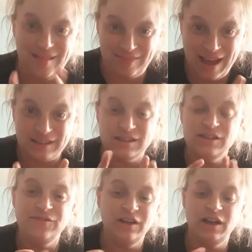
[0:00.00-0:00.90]
That's
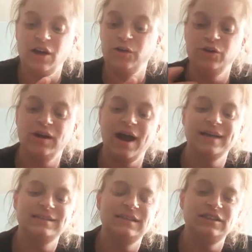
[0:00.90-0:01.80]
the video you
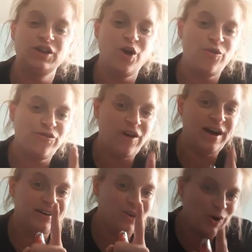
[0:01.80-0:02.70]
guys need to go
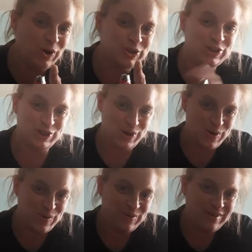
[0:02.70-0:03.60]
find
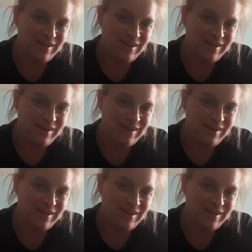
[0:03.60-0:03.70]
also.